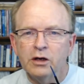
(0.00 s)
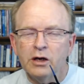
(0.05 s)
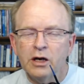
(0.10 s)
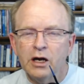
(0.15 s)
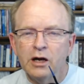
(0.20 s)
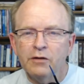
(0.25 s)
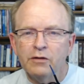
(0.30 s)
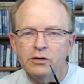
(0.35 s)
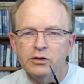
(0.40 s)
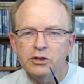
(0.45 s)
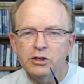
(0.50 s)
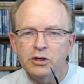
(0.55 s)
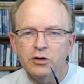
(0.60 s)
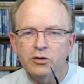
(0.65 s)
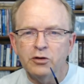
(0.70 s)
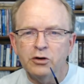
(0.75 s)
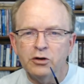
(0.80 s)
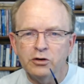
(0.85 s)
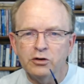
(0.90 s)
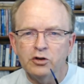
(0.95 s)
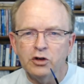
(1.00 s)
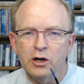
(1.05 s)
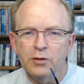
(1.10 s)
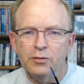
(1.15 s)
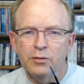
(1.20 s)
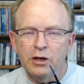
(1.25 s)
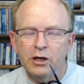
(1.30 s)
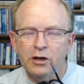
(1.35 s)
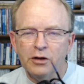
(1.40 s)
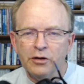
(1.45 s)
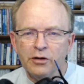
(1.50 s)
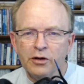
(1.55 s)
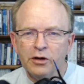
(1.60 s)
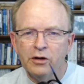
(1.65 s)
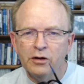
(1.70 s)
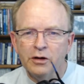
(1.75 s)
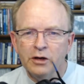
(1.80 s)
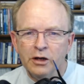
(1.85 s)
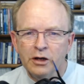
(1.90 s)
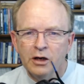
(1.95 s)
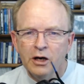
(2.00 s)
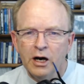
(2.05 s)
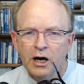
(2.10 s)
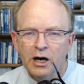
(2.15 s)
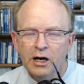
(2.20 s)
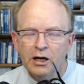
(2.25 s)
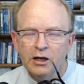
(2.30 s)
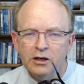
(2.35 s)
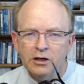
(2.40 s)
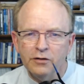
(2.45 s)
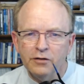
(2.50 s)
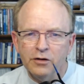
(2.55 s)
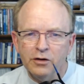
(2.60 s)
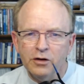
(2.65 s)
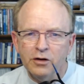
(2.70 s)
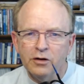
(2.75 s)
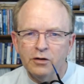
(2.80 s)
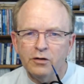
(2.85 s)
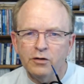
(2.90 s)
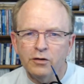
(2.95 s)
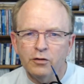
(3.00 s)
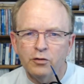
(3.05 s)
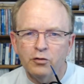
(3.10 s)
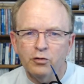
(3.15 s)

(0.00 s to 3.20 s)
have a zero heel drop, meaning the height of the